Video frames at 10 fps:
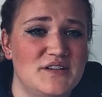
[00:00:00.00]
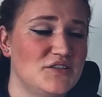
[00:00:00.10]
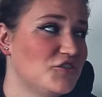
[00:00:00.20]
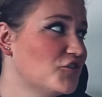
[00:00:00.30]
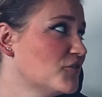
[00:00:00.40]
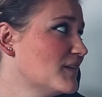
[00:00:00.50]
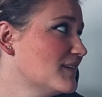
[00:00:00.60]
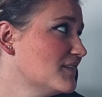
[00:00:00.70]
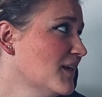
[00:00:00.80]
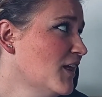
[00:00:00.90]
that truly is
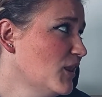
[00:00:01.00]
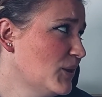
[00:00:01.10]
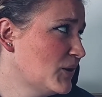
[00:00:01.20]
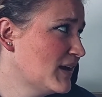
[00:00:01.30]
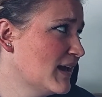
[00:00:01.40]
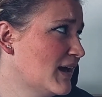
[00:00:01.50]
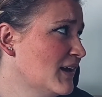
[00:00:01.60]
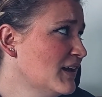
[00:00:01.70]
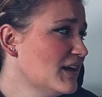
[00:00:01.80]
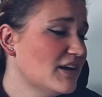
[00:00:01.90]
looking at
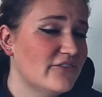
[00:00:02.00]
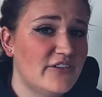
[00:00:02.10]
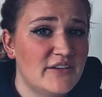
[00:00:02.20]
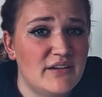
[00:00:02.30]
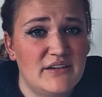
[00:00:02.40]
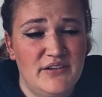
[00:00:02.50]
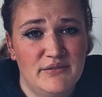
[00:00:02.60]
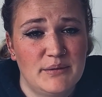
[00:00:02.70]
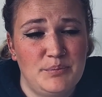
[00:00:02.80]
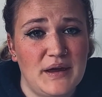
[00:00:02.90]
a very,
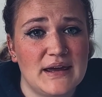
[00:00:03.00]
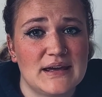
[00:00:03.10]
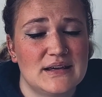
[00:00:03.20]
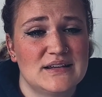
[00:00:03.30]
very big